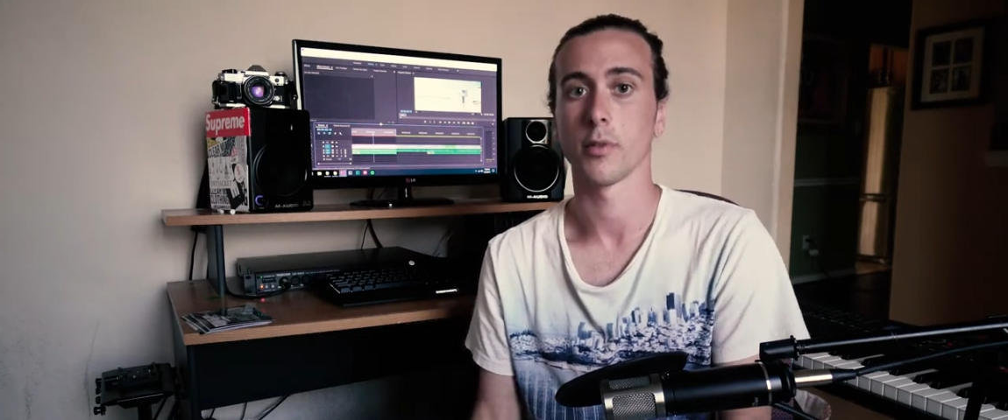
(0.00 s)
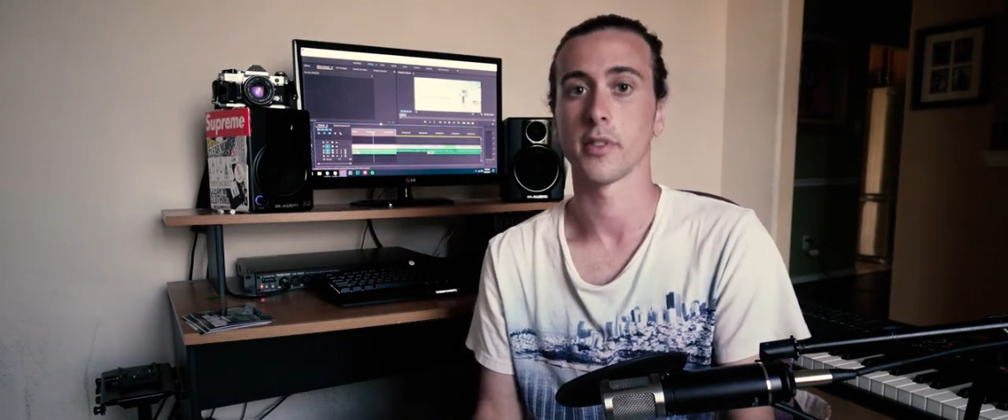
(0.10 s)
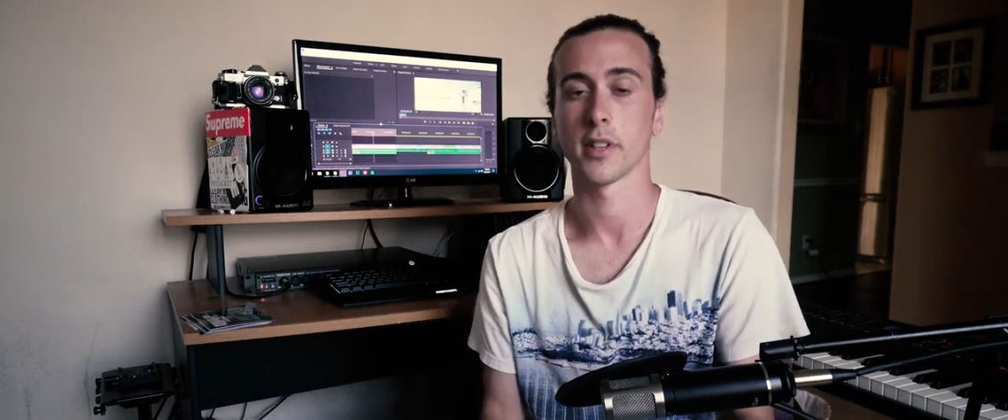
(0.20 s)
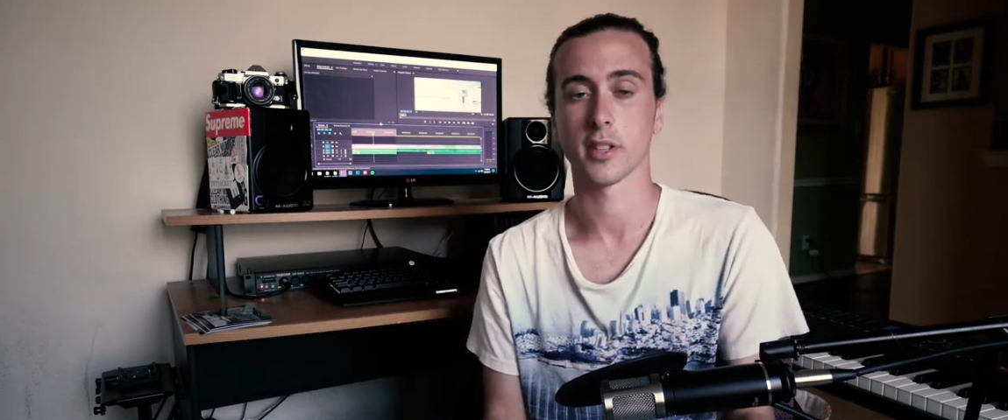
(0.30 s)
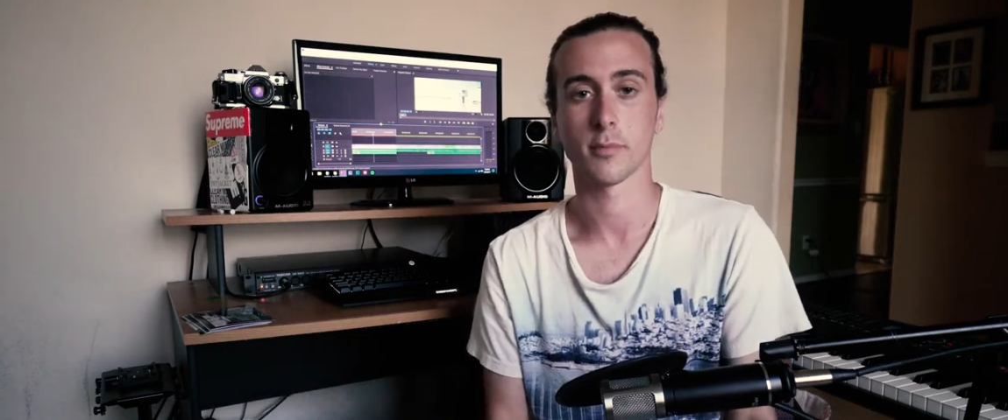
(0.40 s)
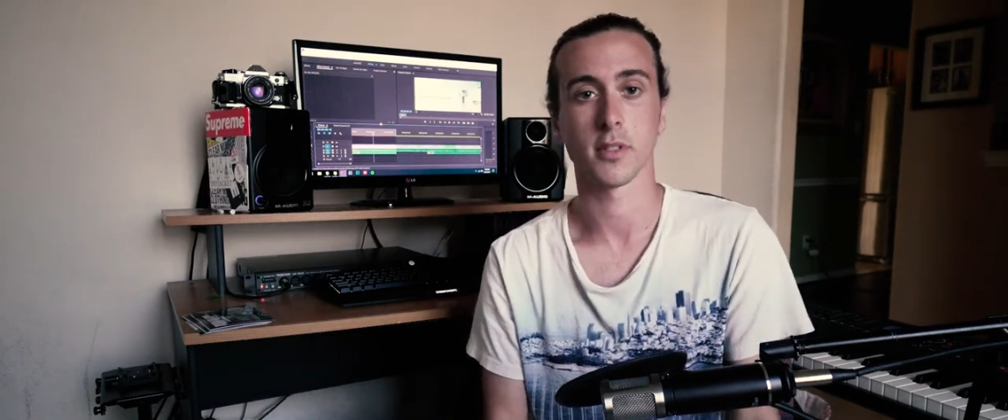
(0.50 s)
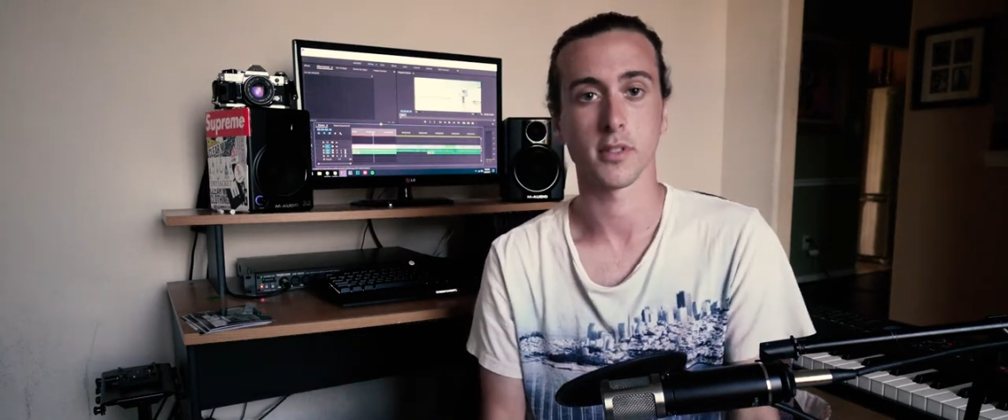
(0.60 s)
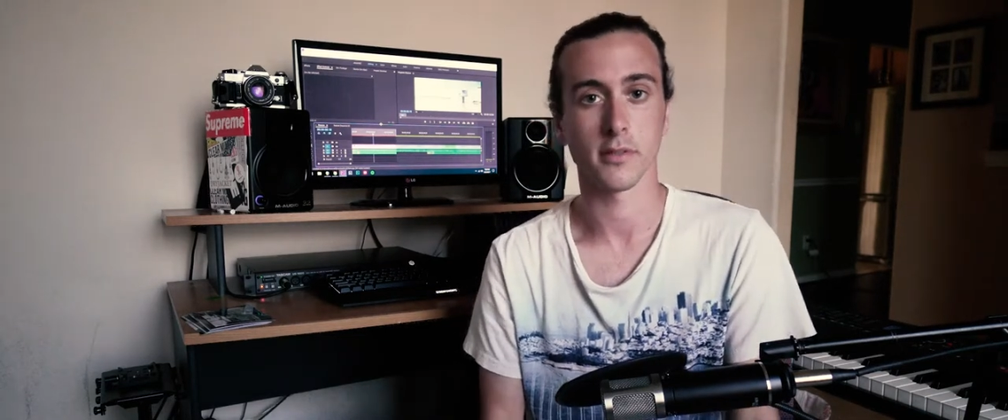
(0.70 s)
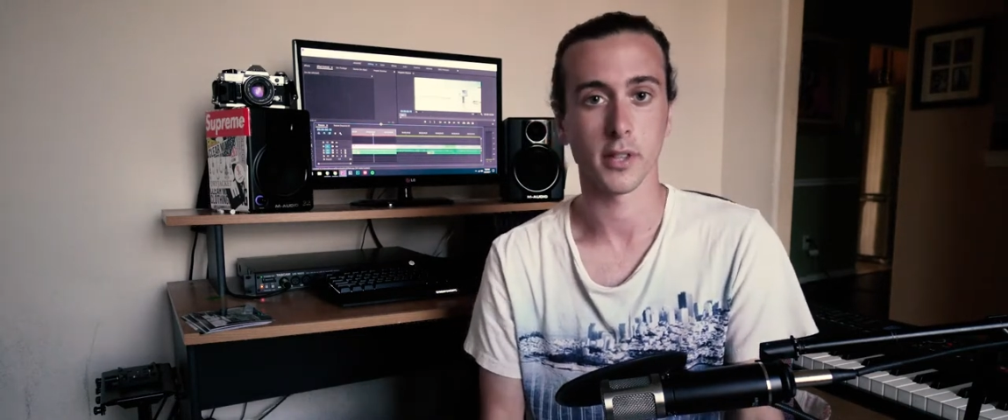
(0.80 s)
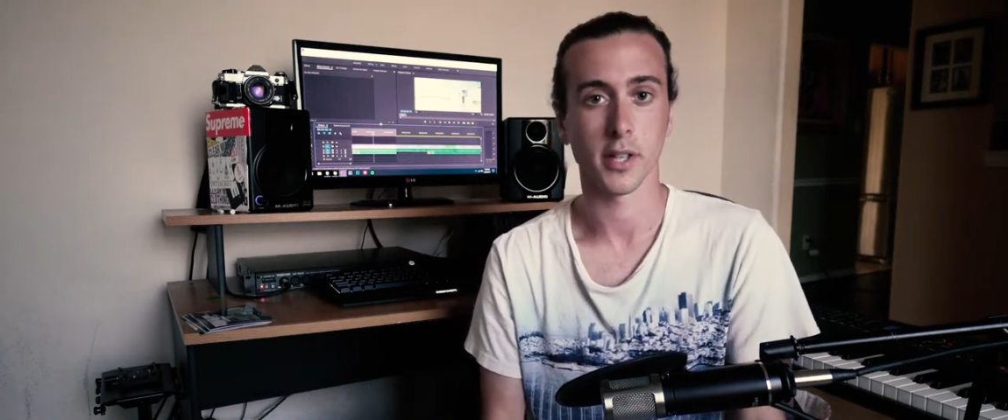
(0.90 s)
with an
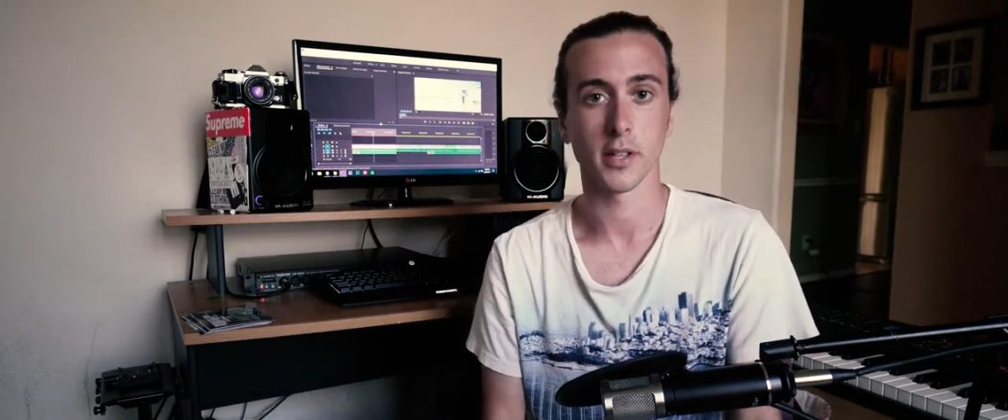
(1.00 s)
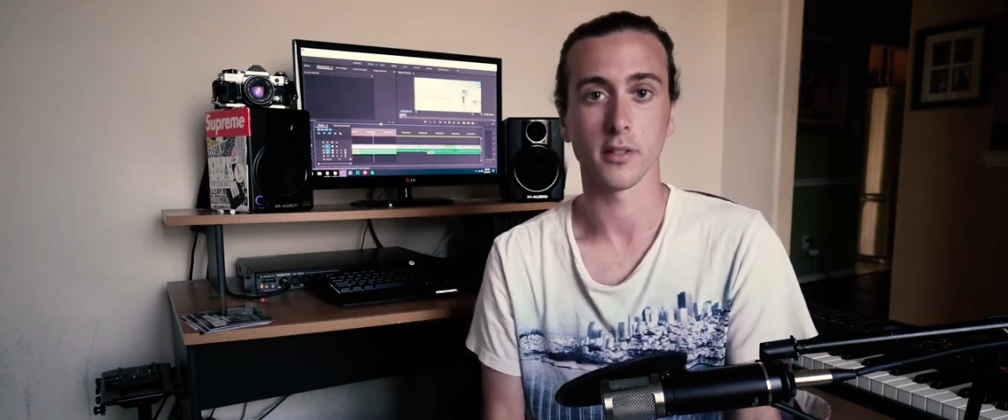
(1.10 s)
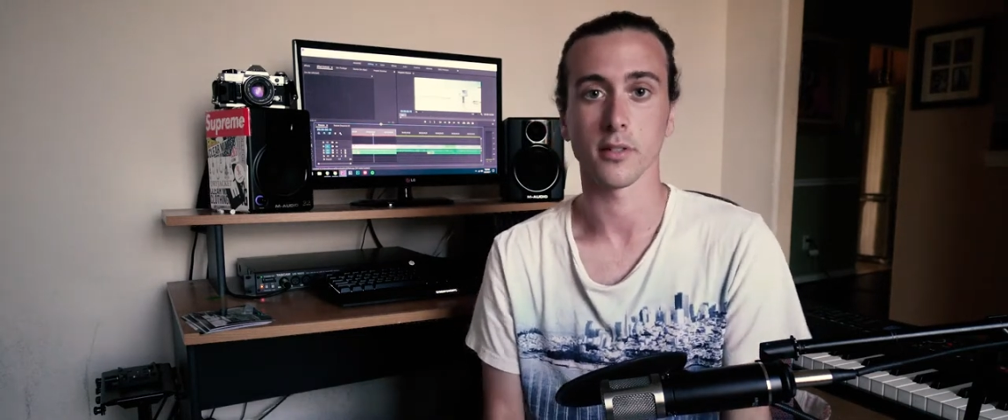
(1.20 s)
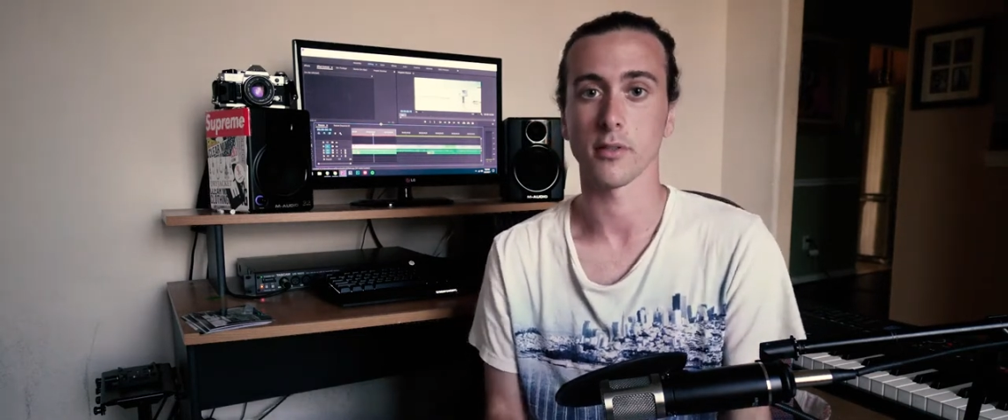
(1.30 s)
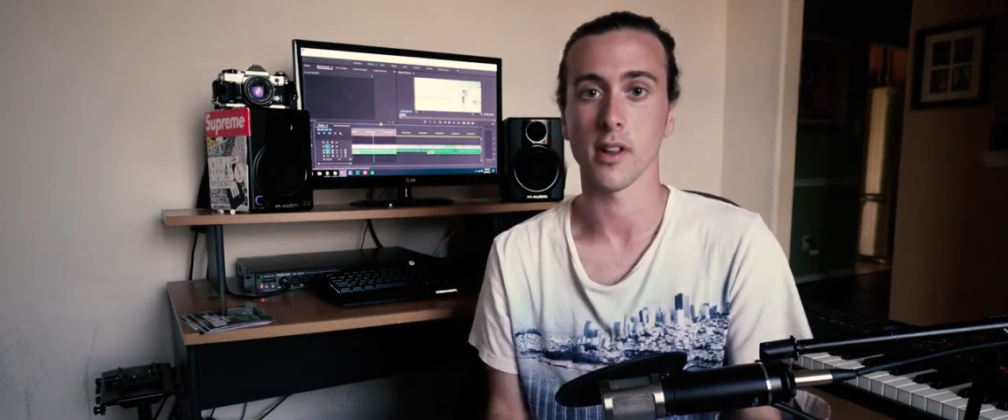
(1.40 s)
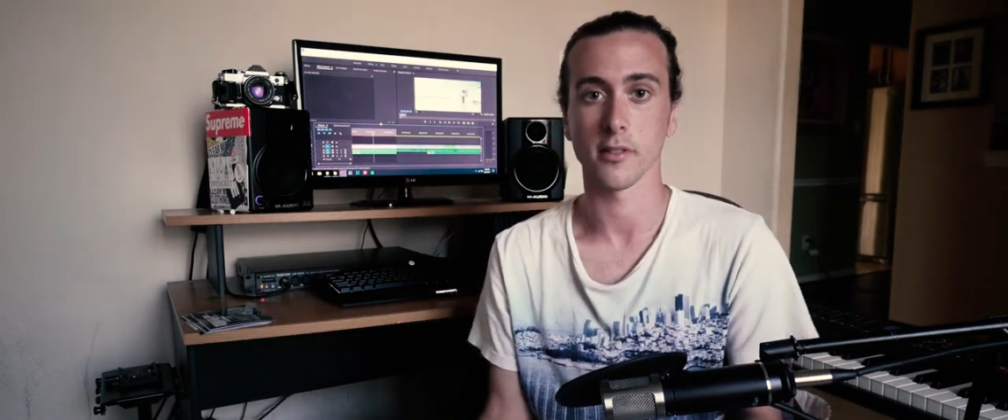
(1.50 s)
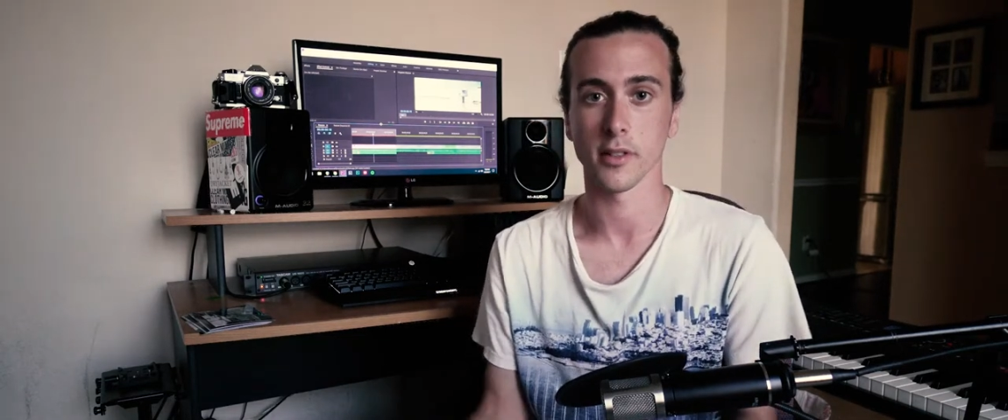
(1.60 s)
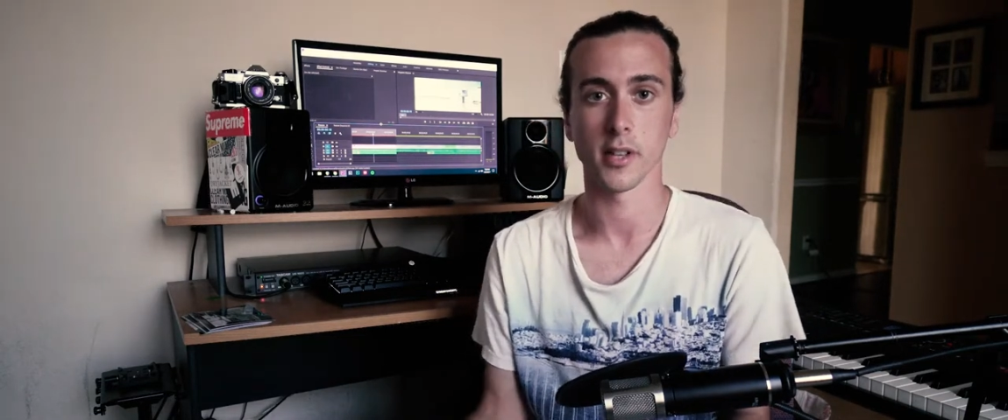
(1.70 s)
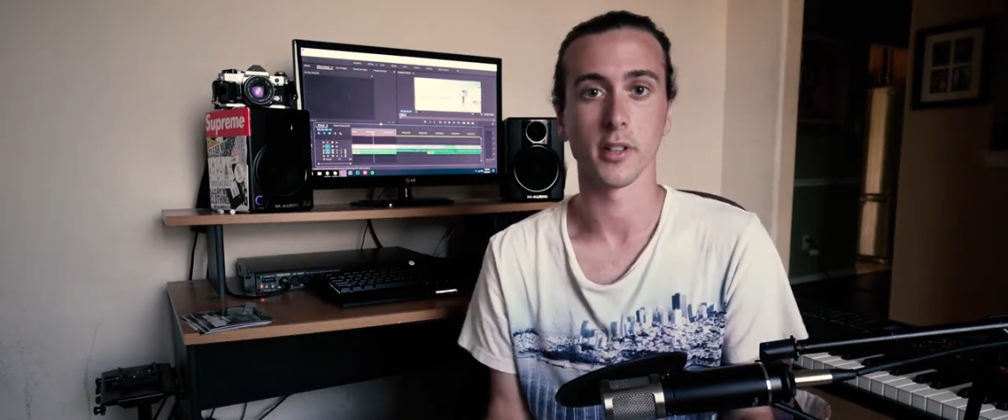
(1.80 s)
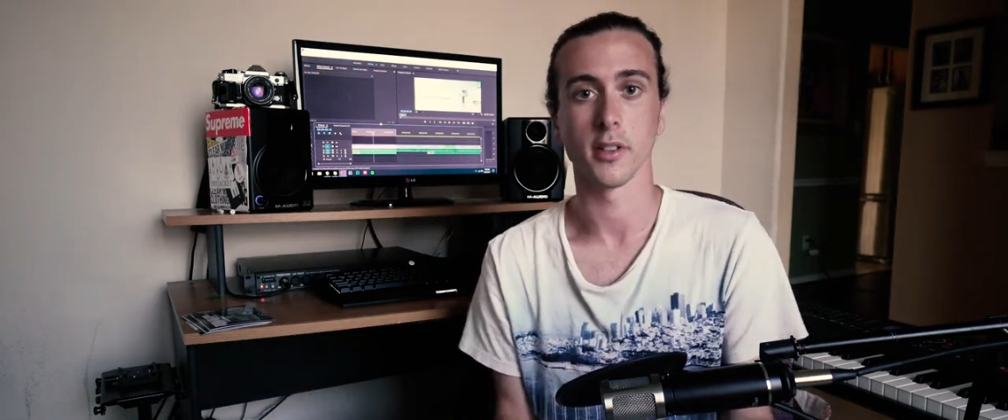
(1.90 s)
expensive lens rather
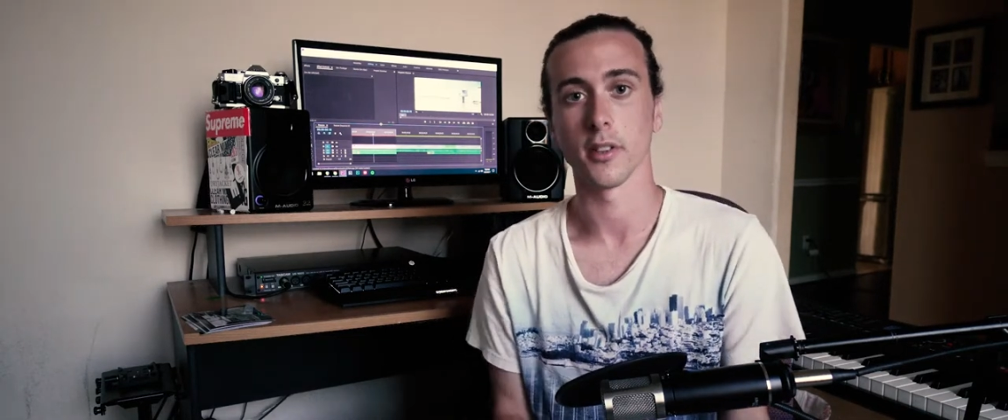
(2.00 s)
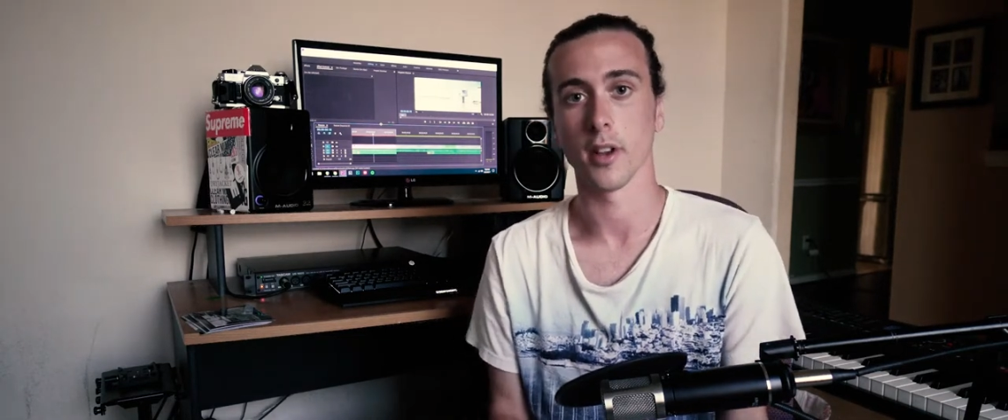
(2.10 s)
than